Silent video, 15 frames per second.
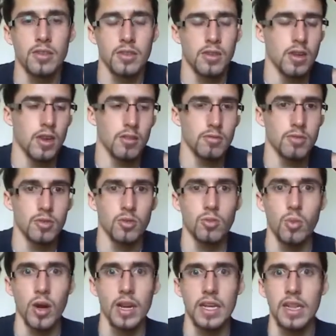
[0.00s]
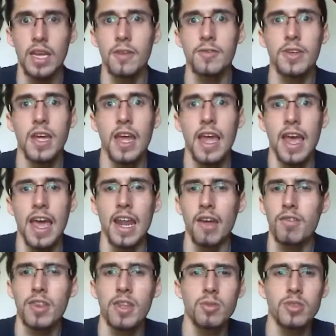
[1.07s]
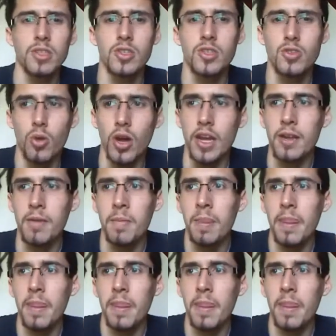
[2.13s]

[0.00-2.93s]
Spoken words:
to where he lives, and everything was destroyed,